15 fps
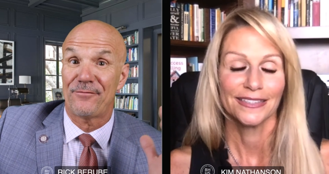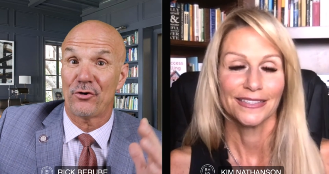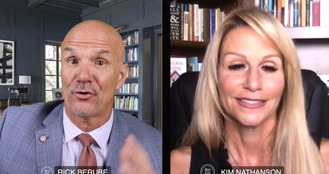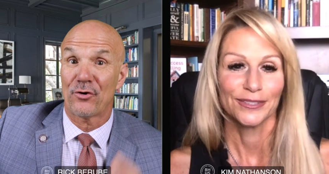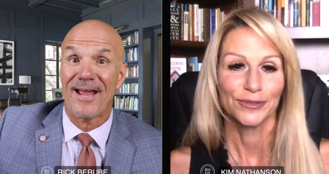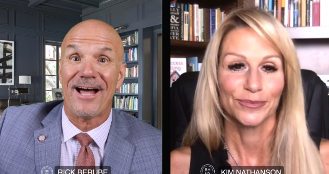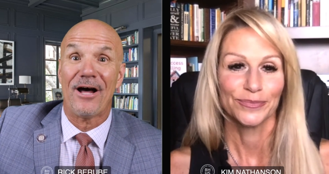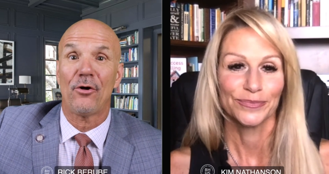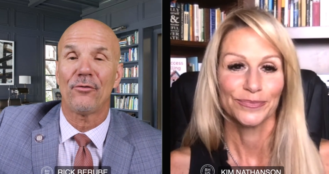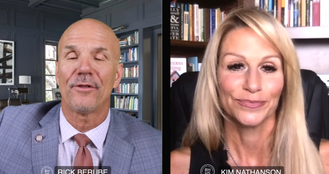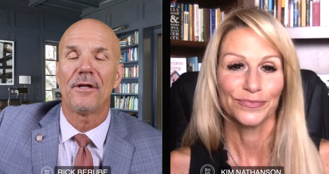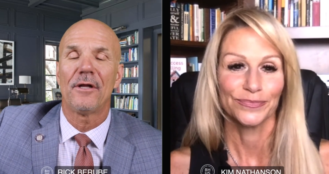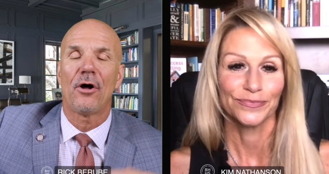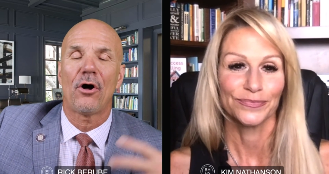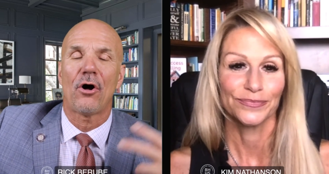Speaker 1: for your health,
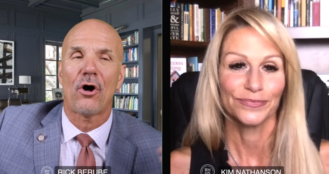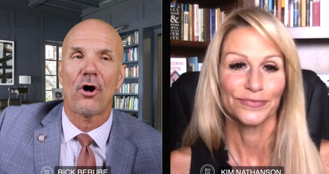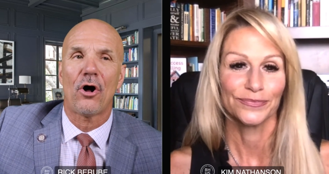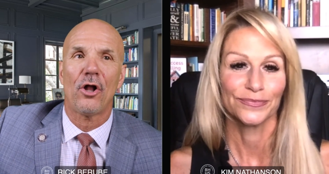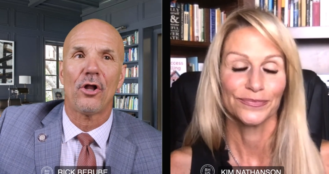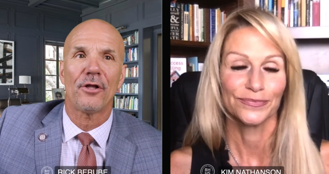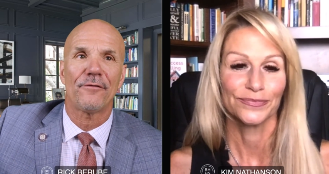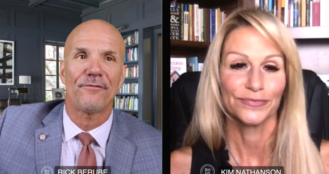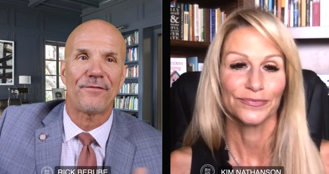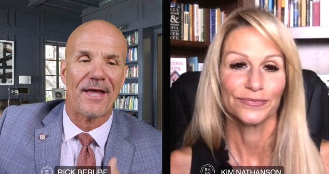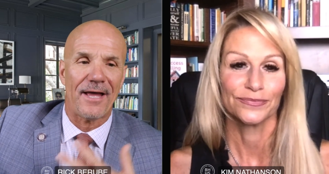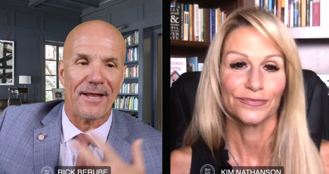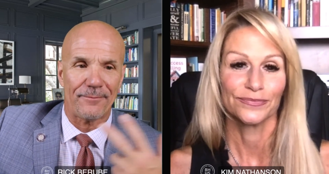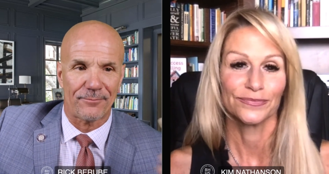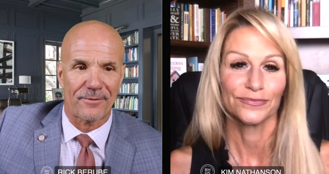all of
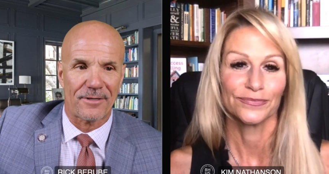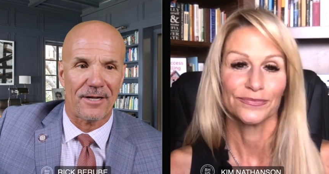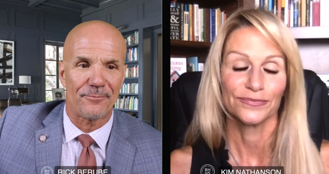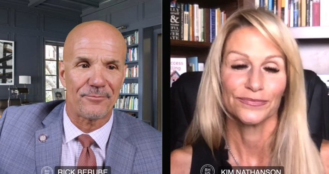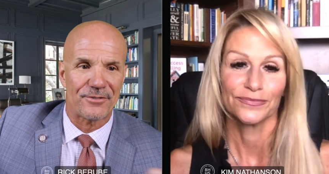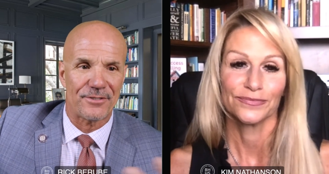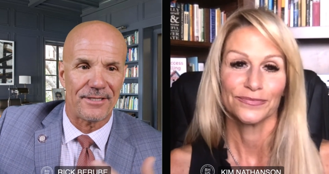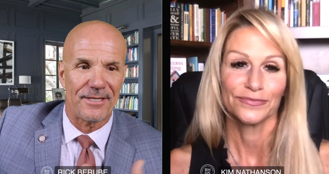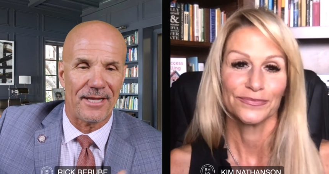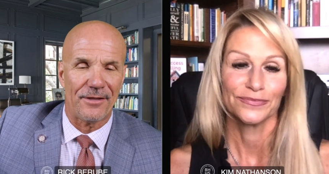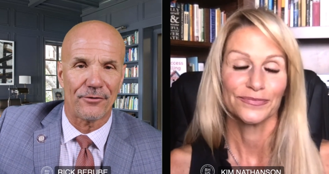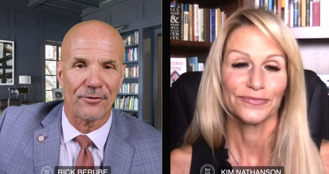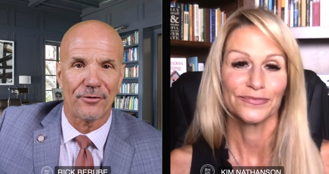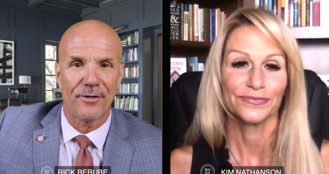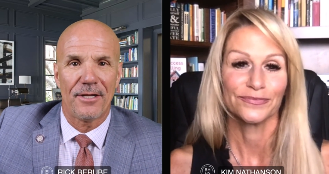that comes
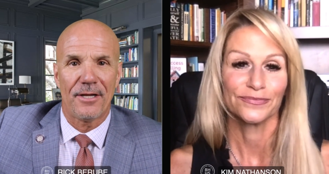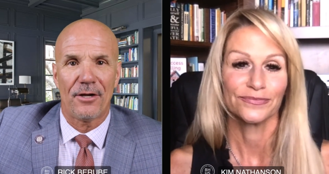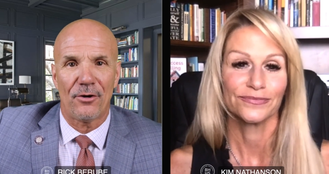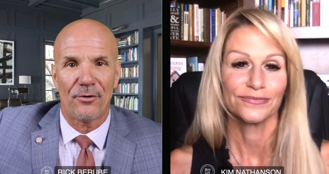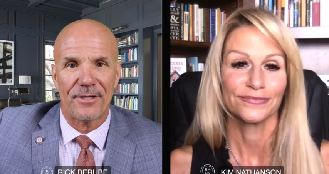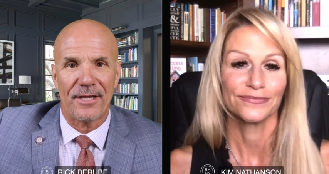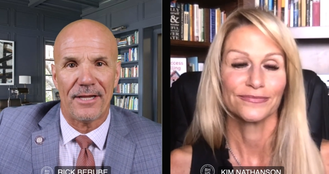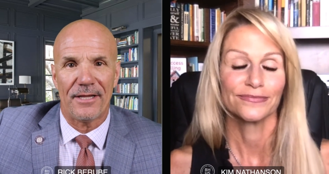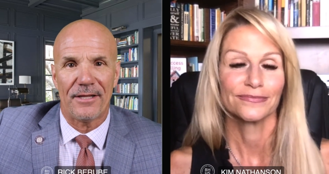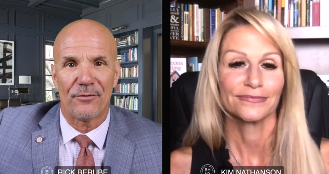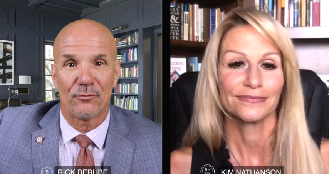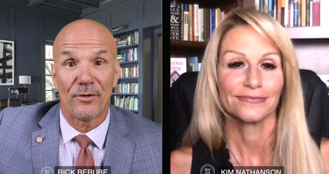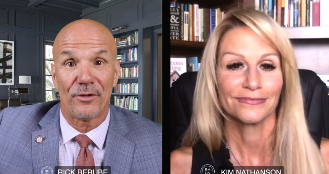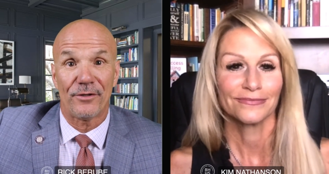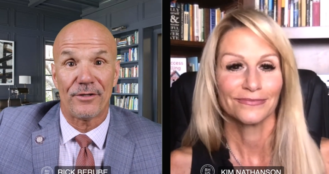together, okay,
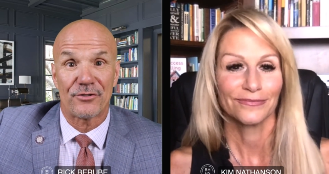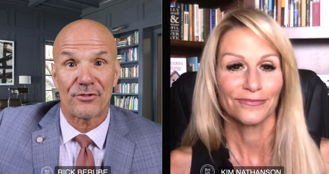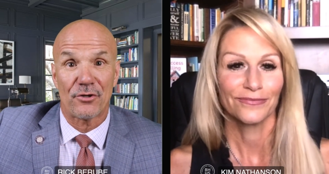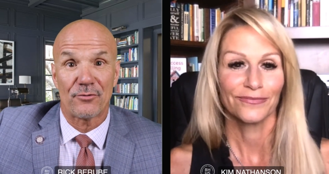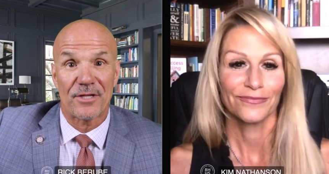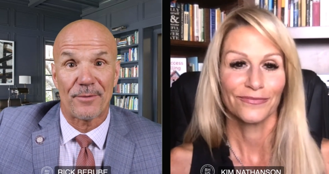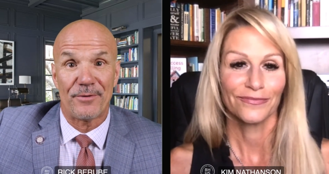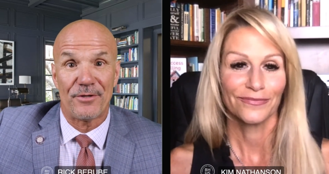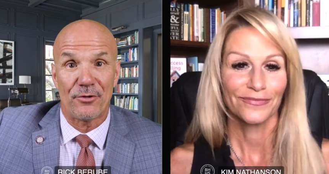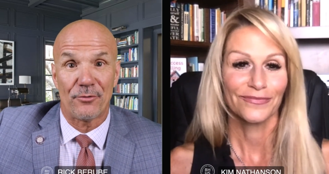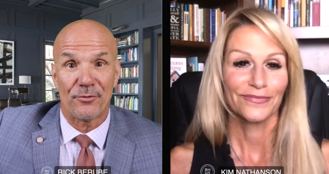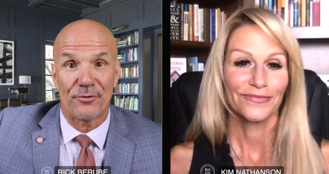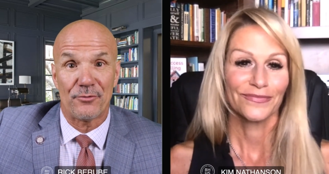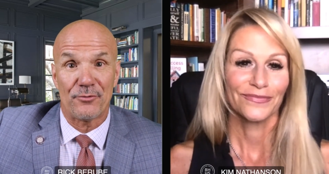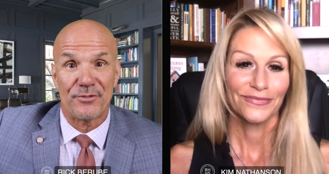and really shows up in your
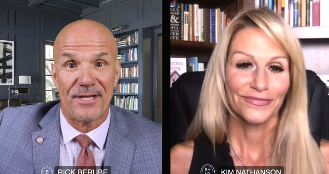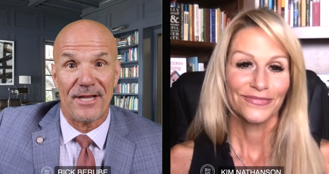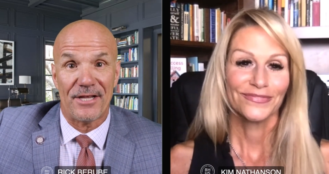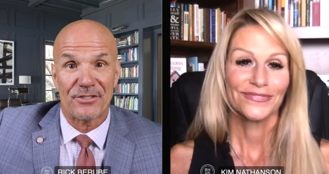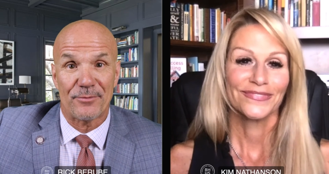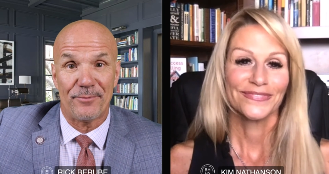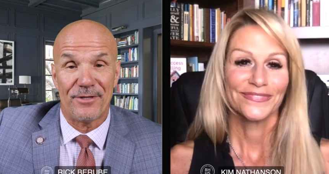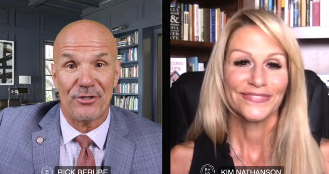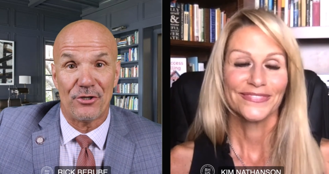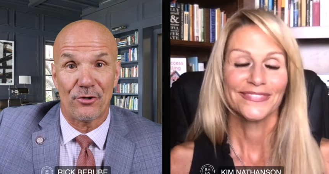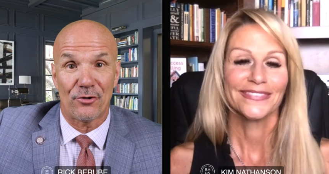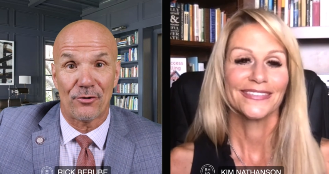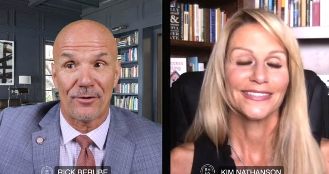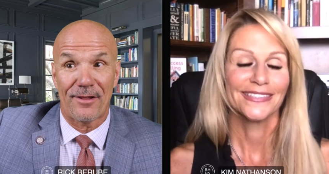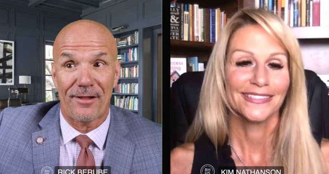enthusiasm and
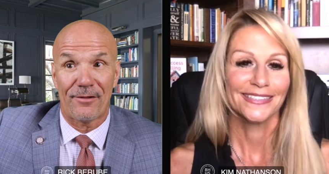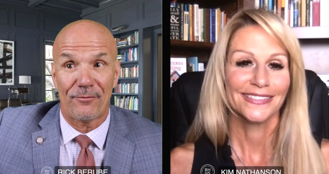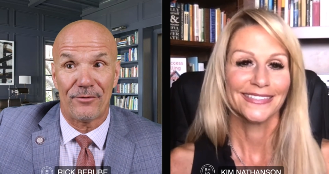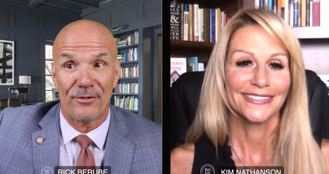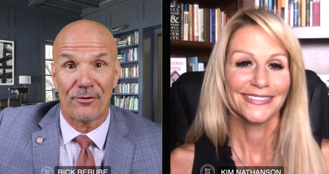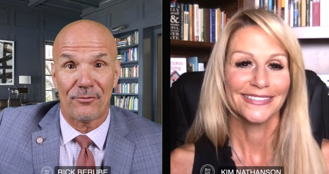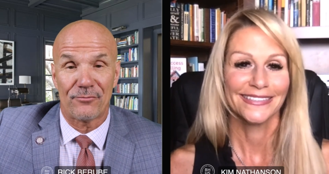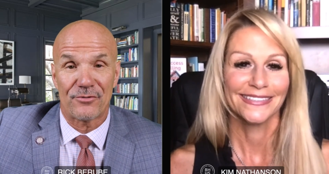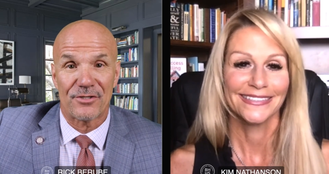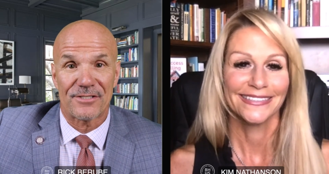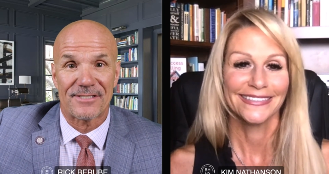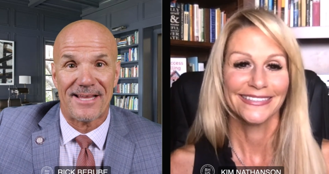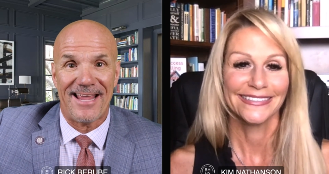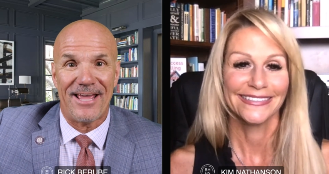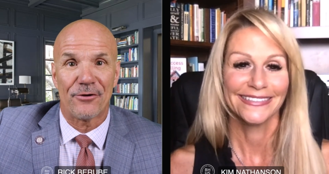your, you know,
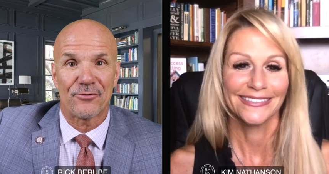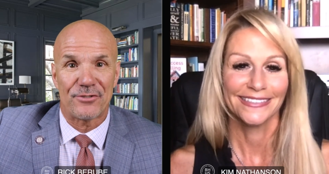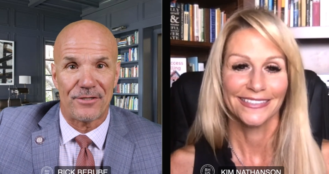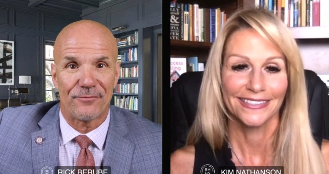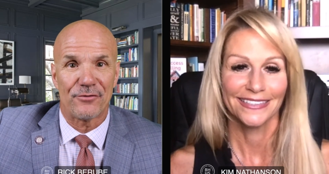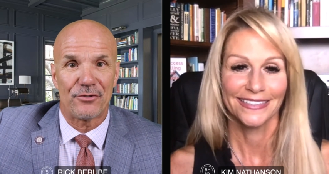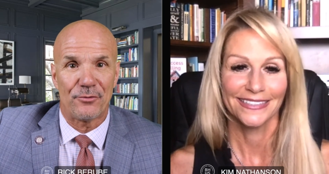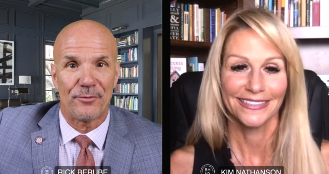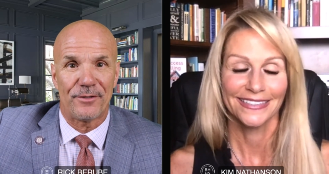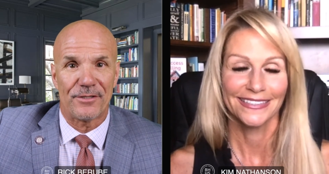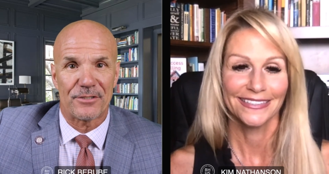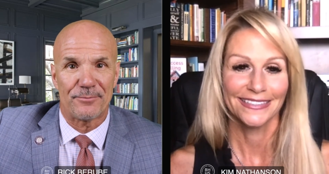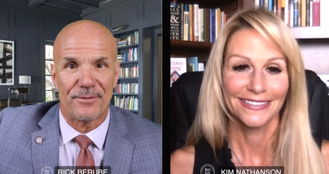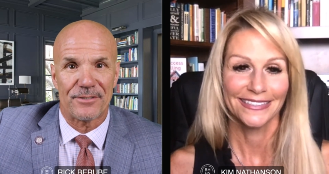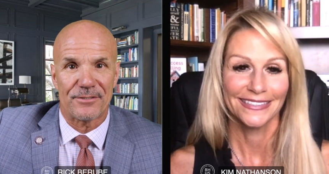just energy for doing
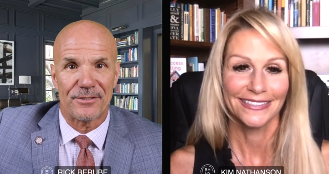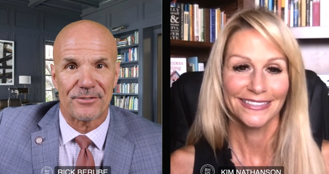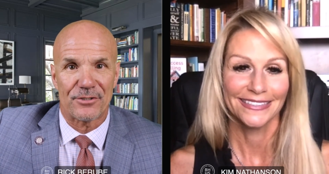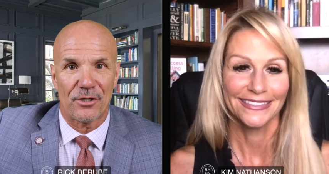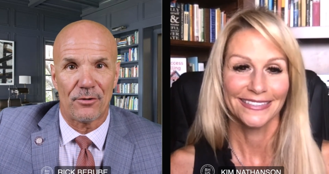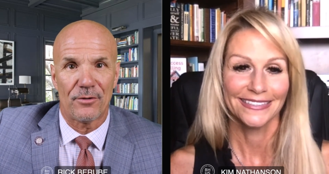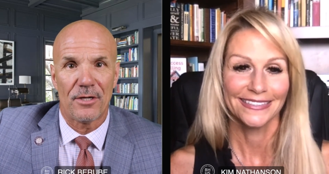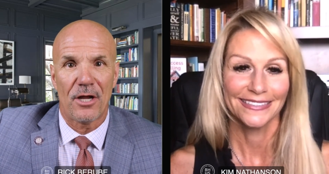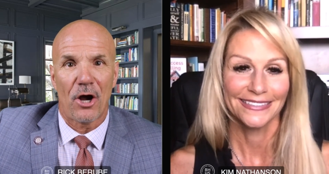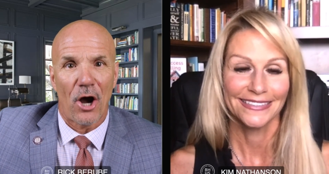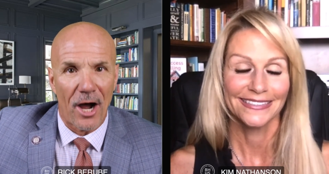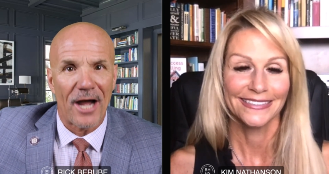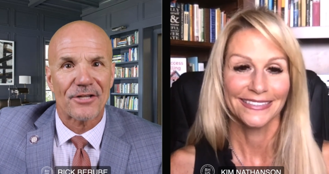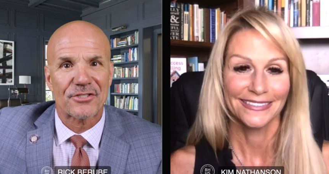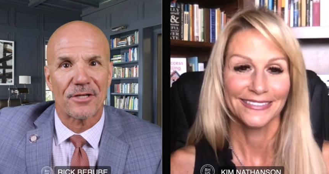this business. So
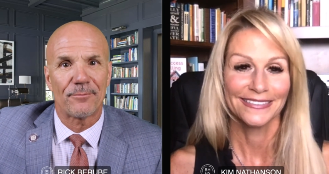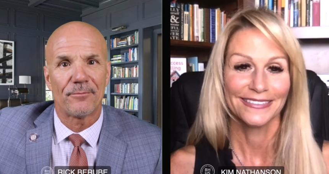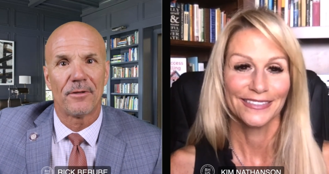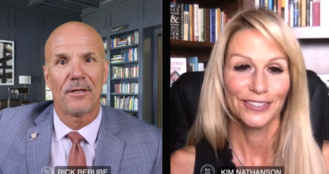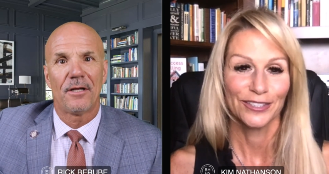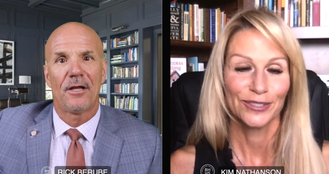awesome.